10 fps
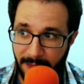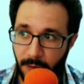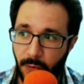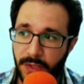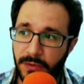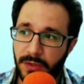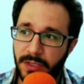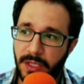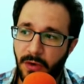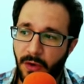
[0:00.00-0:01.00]
when you look
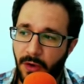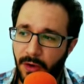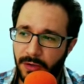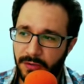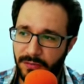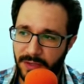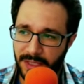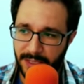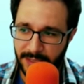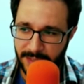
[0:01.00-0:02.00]
at all of
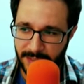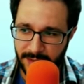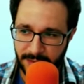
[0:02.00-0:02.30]
these,